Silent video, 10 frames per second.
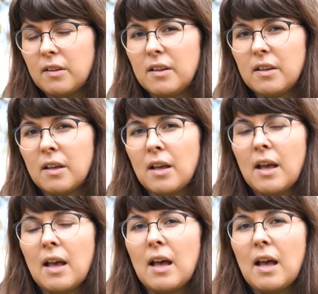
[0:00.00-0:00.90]
I think.
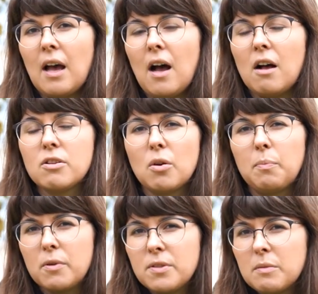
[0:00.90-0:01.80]
Also,
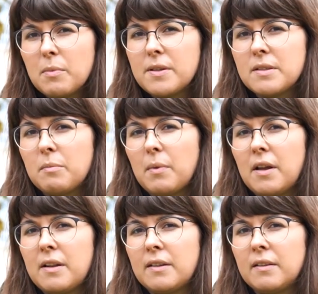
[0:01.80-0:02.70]
Postimees is the
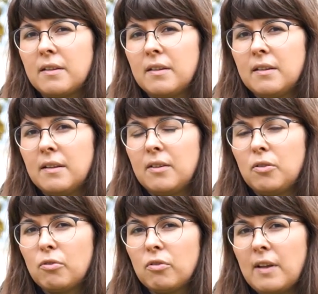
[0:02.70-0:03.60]
main
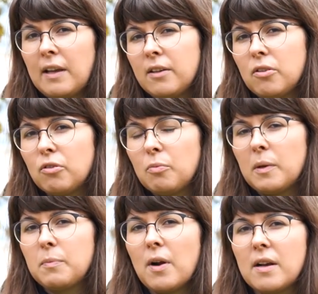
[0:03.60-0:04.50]
daily
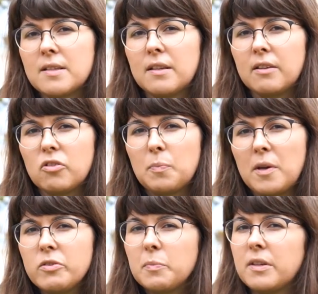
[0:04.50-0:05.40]
newspaper, has an English
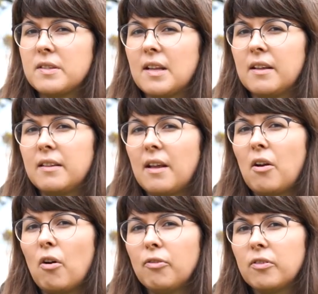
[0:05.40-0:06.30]
page, but is not that
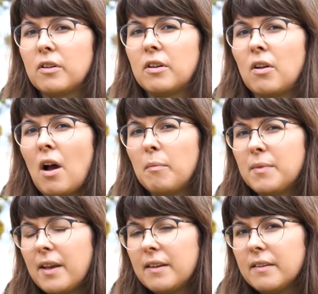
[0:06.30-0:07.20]
often
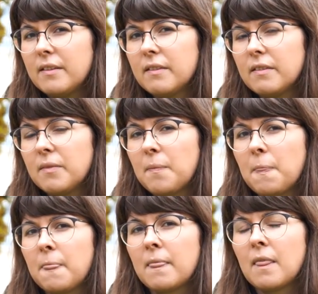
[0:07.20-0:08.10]
updated.
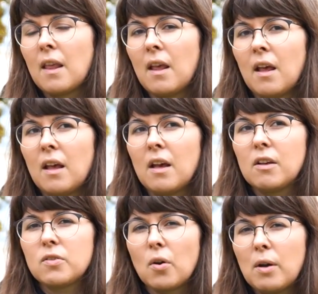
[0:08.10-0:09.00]

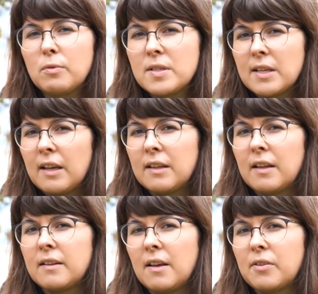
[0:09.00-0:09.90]
So I would say
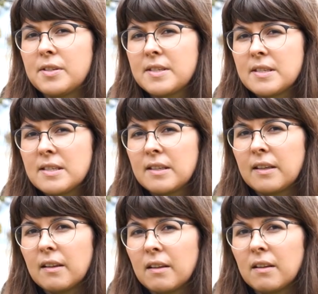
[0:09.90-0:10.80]
that there is
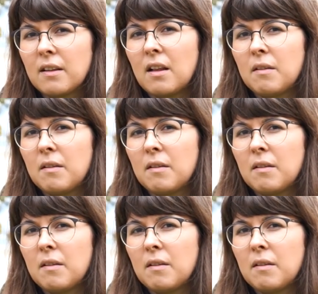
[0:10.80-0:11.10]
still